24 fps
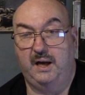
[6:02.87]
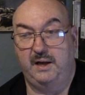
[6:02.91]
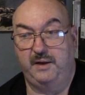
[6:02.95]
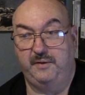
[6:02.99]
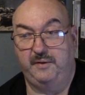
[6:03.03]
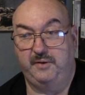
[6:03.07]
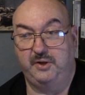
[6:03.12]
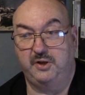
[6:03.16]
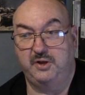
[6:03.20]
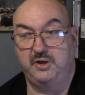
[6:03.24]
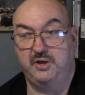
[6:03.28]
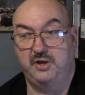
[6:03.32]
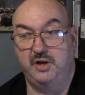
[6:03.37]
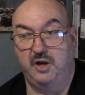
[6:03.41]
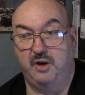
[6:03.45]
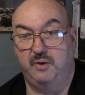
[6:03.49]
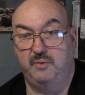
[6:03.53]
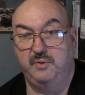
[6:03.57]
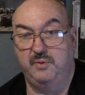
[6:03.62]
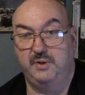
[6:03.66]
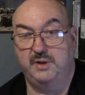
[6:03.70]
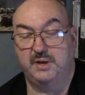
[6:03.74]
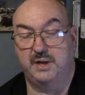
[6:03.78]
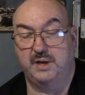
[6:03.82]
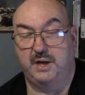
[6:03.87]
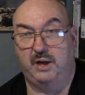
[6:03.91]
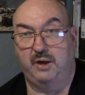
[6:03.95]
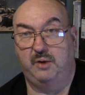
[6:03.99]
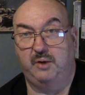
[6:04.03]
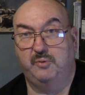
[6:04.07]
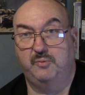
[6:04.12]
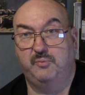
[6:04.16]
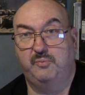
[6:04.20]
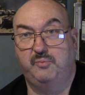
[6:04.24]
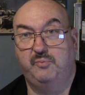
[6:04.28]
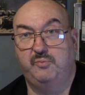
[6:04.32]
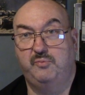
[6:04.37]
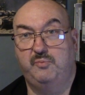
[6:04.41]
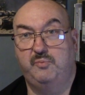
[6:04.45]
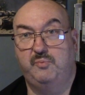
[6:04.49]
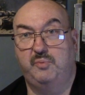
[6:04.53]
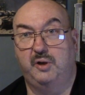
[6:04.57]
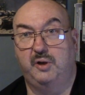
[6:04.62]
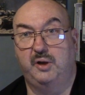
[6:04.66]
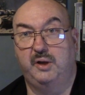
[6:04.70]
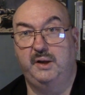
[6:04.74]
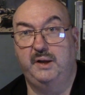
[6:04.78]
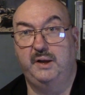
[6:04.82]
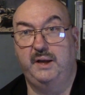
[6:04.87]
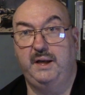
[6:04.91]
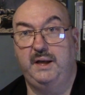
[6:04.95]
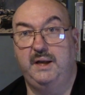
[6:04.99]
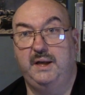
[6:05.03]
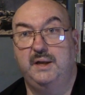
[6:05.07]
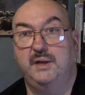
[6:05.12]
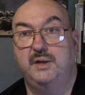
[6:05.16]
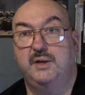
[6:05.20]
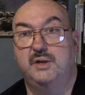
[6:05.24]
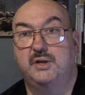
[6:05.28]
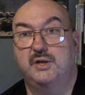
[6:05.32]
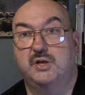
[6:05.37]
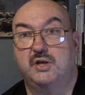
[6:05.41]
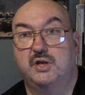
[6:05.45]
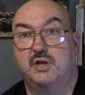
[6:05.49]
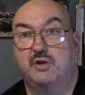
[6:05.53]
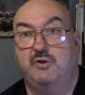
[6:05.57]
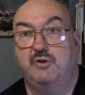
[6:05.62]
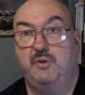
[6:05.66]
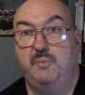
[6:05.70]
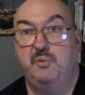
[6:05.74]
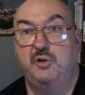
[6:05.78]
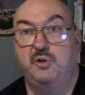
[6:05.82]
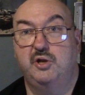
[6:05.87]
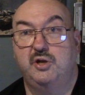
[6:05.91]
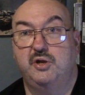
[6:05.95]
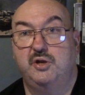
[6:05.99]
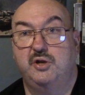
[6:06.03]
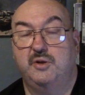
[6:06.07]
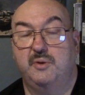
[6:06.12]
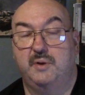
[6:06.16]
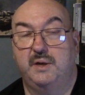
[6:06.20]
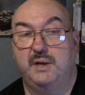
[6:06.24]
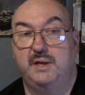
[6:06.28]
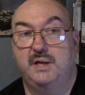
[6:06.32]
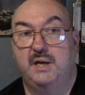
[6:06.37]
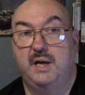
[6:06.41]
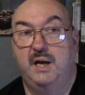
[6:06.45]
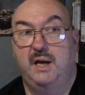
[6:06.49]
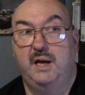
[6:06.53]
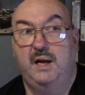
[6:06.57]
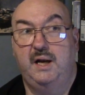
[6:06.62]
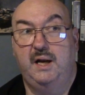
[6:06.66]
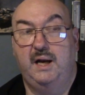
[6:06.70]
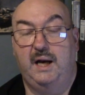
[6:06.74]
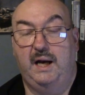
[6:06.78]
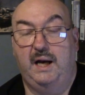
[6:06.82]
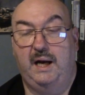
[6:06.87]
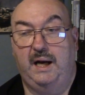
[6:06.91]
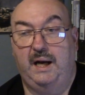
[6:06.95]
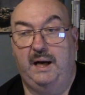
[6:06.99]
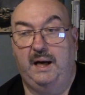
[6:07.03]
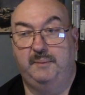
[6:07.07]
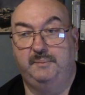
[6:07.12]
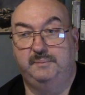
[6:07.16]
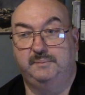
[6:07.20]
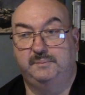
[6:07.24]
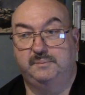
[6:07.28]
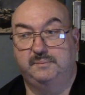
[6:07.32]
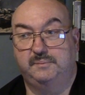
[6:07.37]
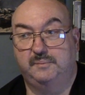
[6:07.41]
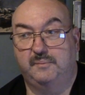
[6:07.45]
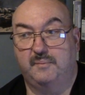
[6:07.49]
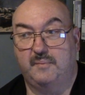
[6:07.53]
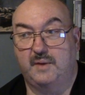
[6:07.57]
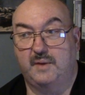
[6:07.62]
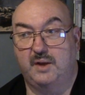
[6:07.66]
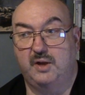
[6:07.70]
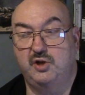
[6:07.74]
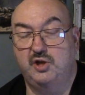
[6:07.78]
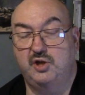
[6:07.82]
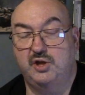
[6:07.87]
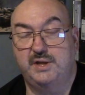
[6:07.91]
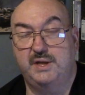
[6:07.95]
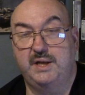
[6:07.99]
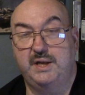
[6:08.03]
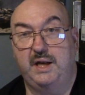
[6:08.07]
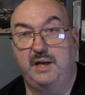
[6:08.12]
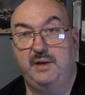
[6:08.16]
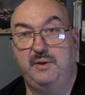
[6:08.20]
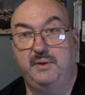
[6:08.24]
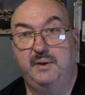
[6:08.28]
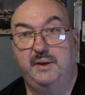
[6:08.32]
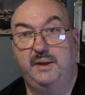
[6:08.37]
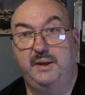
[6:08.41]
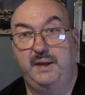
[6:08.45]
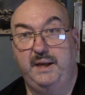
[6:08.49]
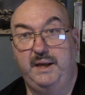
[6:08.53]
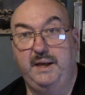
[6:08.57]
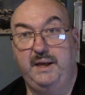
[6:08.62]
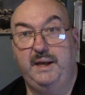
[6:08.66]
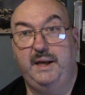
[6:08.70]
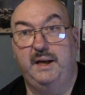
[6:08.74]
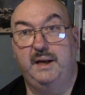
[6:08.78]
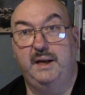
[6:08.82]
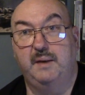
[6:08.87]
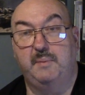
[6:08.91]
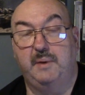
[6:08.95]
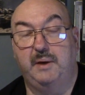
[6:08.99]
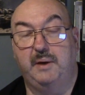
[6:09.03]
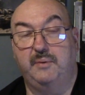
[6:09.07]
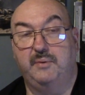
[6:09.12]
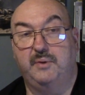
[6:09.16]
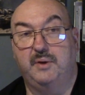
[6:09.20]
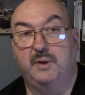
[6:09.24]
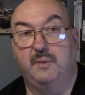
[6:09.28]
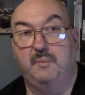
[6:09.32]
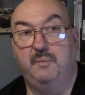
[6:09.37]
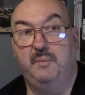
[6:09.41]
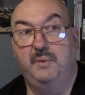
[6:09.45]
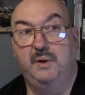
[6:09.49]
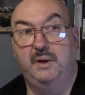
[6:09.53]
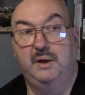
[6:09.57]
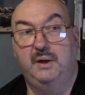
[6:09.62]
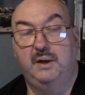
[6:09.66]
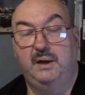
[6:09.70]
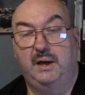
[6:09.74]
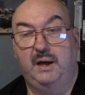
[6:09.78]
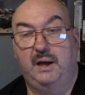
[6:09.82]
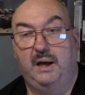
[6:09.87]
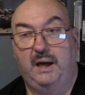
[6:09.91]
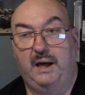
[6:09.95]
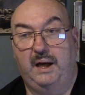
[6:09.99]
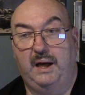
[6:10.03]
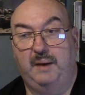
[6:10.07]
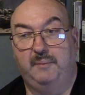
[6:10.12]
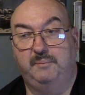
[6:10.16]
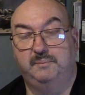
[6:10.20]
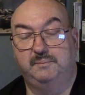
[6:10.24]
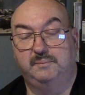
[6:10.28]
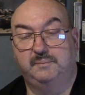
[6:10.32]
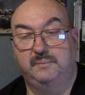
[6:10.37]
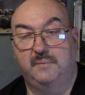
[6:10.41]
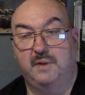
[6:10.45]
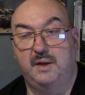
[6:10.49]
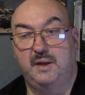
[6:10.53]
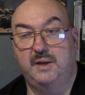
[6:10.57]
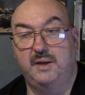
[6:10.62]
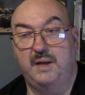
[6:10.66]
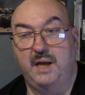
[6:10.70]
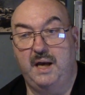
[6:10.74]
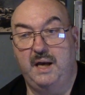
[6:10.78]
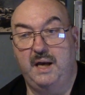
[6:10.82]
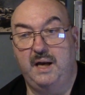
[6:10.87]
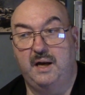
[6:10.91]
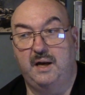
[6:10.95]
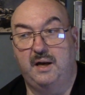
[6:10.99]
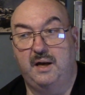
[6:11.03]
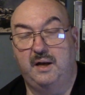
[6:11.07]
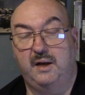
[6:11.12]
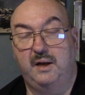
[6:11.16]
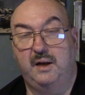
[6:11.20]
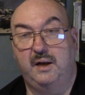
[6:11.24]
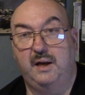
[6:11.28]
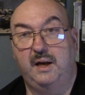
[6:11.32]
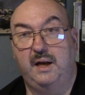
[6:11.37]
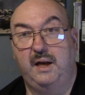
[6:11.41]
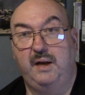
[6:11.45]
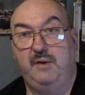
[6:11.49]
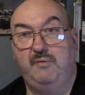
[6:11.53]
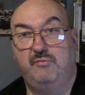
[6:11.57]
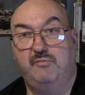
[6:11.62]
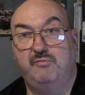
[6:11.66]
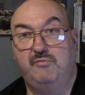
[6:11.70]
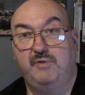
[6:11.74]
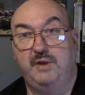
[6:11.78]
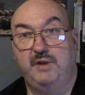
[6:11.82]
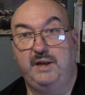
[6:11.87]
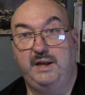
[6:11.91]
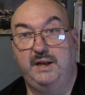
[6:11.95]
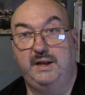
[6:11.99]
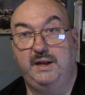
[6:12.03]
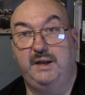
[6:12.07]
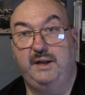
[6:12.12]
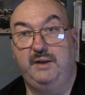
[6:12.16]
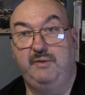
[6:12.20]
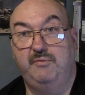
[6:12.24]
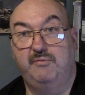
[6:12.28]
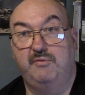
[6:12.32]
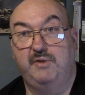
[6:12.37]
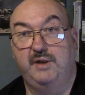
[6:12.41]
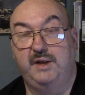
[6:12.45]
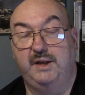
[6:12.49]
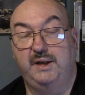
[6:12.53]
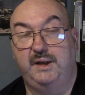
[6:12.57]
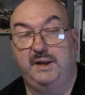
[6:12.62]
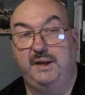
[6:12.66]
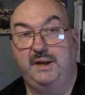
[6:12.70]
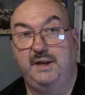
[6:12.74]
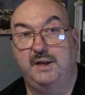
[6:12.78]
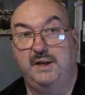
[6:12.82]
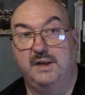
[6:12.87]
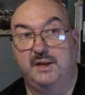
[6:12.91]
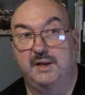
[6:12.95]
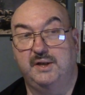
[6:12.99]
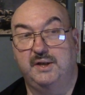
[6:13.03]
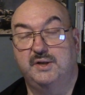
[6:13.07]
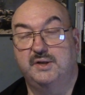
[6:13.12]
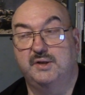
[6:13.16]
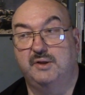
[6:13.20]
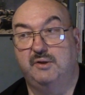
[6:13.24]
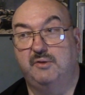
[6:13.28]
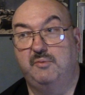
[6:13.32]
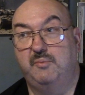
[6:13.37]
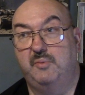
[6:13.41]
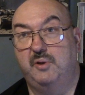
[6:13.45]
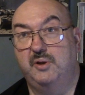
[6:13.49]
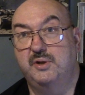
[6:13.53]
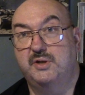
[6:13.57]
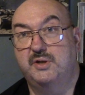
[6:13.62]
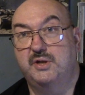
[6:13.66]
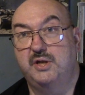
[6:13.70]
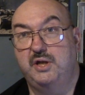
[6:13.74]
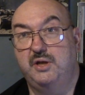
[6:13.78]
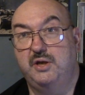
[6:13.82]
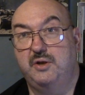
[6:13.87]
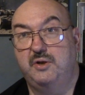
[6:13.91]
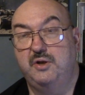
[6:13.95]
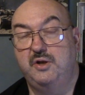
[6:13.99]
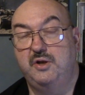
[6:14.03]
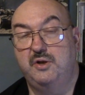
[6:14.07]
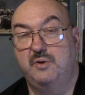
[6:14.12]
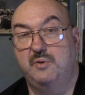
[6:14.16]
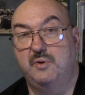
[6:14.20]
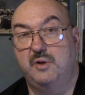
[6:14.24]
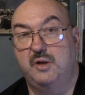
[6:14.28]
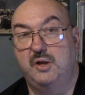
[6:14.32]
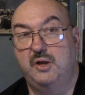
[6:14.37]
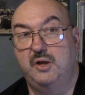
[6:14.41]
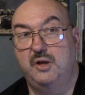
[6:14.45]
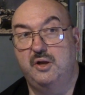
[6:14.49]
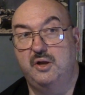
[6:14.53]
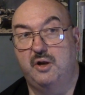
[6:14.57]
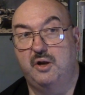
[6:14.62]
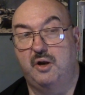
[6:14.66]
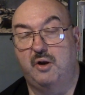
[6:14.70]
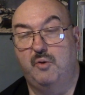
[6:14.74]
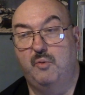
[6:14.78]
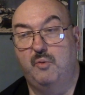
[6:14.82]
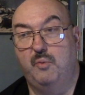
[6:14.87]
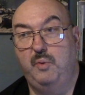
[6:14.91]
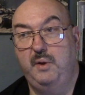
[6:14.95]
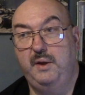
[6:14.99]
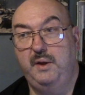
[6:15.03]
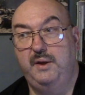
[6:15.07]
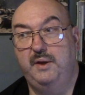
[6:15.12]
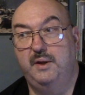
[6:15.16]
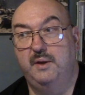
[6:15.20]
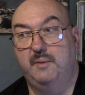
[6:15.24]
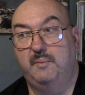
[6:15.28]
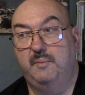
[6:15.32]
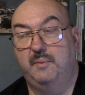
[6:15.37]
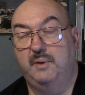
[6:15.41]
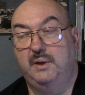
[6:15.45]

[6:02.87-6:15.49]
if you don't, I'll put a link in the description to it, just to get you thinking about them. They are a really, really nice little monster. You can do a lot with them.